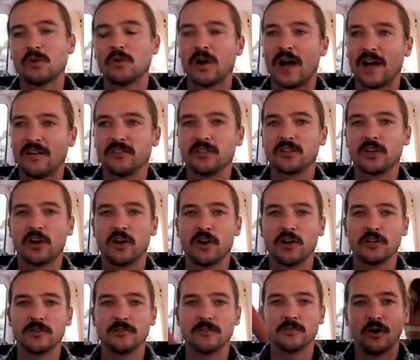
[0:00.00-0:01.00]
all have a
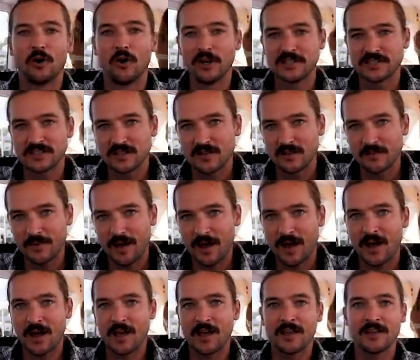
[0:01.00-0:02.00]
go hoisting the
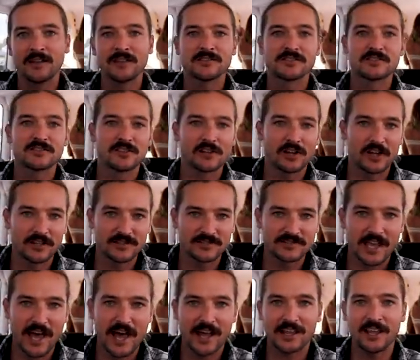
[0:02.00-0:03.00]
main, like
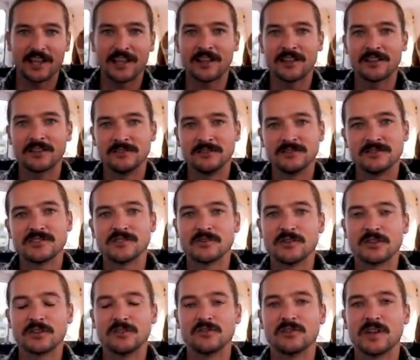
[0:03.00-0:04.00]
tacking and
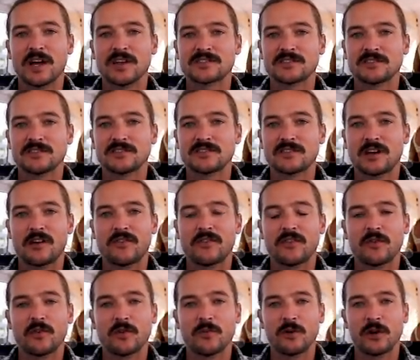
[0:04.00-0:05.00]
doing all that sort of stuff.
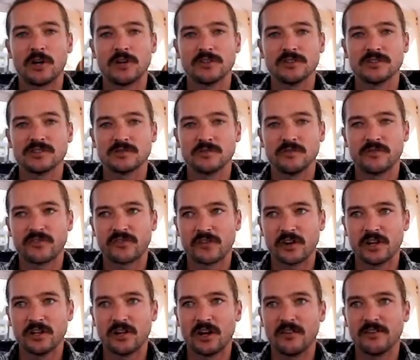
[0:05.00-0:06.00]
And then we might do some
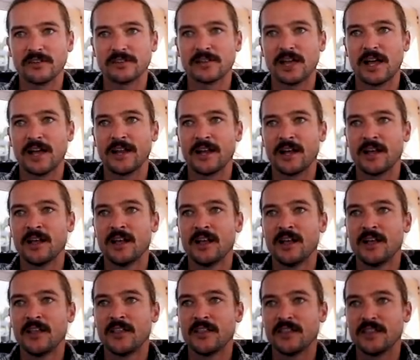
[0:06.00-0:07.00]
freediving later.
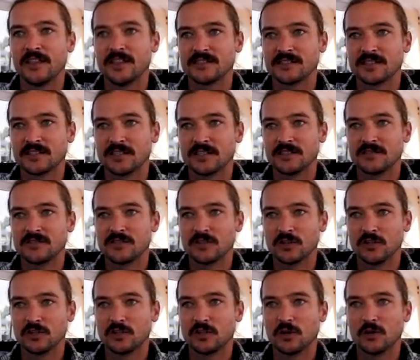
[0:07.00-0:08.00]
There's a
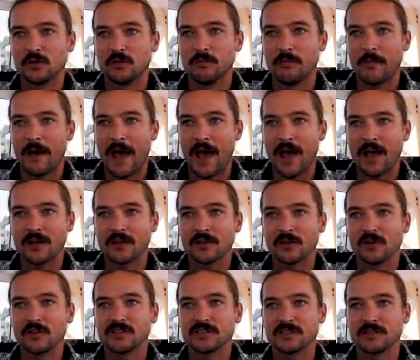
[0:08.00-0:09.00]
dude called Matt
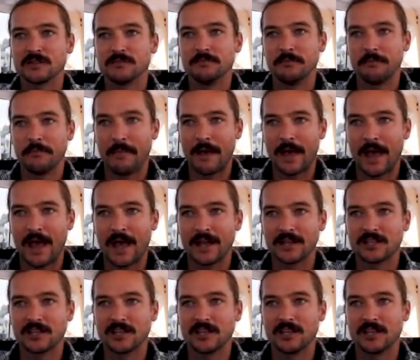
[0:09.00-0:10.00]
who's a
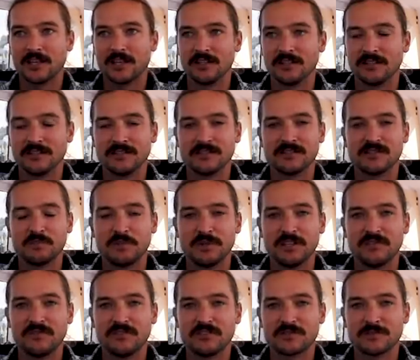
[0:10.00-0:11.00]
mad keen
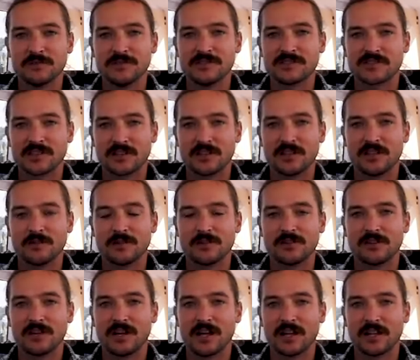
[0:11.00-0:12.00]
spearfisherman. So him
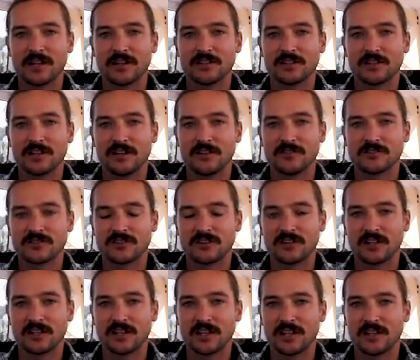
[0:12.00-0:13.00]
and I are going to go and
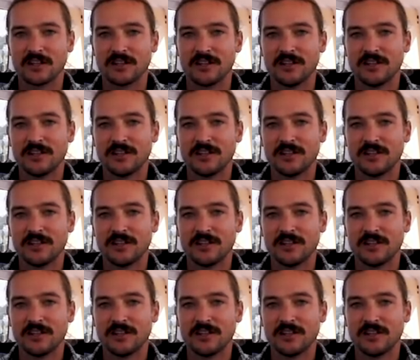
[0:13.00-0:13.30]
try and get